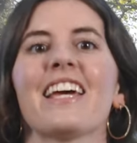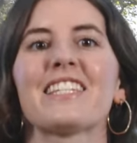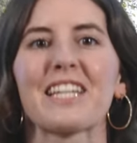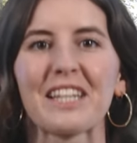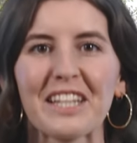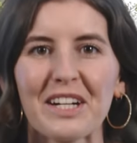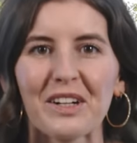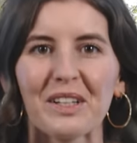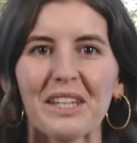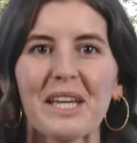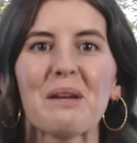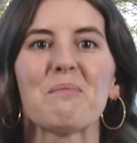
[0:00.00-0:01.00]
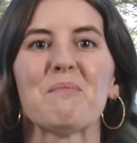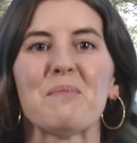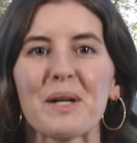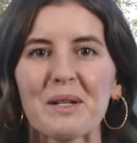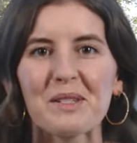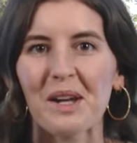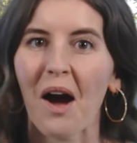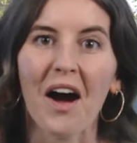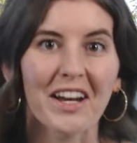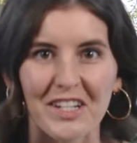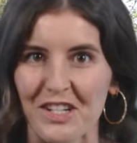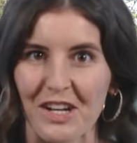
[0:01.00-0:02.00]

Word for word: It's literally built on